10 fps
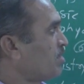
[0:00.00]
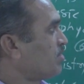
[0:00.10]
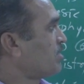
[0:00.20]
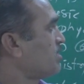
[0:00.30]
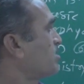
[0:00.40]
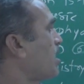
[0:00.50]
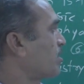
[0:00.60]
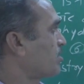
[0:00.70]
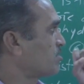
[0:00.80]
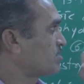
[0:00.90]
these
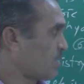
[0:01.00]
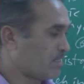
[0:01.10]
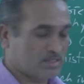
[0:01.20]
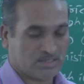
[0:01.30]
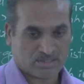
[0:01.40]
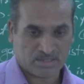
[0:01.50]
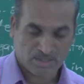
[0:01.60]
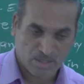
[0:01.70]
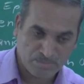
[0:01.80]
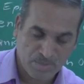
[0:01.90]
are the six
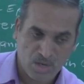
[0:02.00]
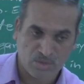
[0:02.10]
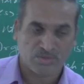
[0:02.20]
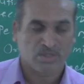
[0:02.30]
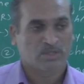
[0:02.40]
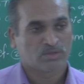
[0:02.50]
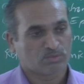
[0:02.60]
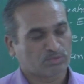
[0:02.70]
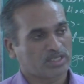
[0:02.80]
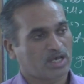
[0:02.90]
compound
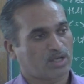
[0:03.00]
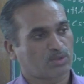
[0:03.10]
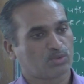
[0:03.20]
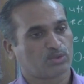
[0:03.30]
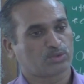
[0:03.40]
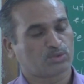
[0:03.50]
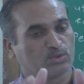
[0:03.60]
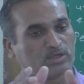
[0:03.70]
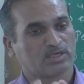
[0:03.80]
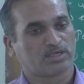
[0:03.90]
we are going to
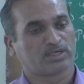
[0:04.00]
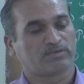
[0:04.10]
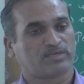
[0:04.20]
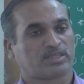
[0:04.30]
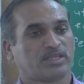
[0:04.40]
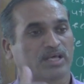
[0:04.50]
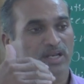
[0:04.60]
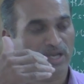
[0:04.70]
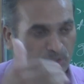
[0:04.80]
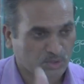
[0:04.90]
learn with their
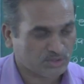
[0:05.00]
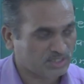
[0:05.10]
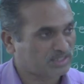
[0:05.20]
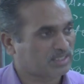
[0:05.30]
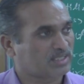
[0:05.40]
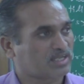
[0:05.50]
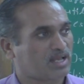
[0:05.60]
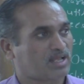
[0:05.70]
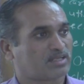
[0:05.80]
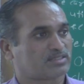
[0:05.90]
retrosynthetic
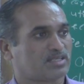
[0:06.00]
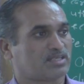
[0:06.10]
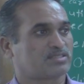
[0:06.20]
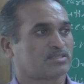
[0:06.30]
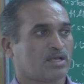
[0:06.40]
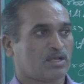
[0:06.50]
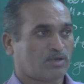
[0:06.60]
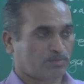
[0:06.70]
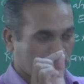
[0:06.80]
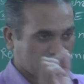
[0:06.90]
analysis.
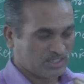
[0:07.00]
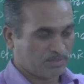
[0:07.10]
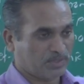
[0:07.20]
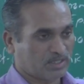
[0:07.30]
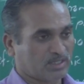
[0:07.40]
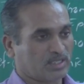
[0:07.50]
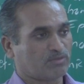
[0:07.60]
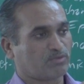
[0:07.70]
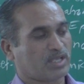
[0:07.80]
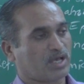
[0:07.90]

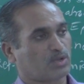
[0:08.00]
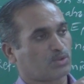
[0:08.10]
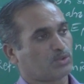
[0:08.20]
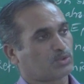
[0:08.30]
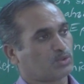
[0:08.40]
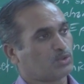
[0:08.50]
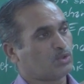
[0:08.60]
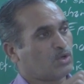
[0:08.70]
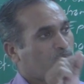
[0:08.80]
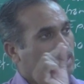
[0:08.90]
Specifically, we are going
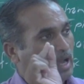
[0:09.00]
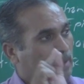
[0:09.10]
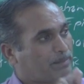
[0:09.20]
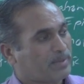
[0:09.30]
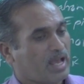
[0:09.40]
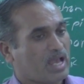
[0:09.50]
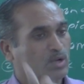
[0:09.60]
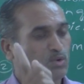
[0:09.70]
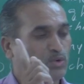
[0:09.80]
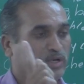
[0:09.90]
to apply
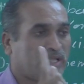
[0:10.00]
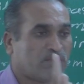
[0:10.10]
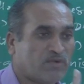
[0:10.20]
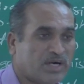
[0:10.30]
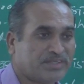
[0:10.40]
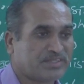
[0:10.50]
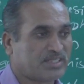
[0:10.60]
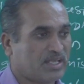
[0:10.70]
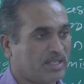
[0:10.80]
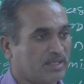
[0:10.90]
only
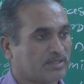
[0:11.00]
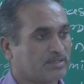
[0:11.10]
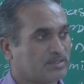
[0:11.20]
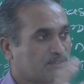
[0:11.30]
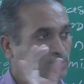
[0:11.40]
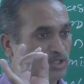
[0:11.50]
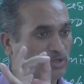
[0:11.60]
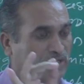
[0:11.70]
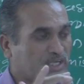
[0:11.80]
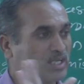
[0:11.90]
one thing, the
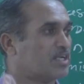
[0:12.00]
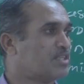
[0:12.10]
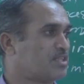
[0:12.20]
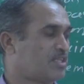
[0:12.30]
hidden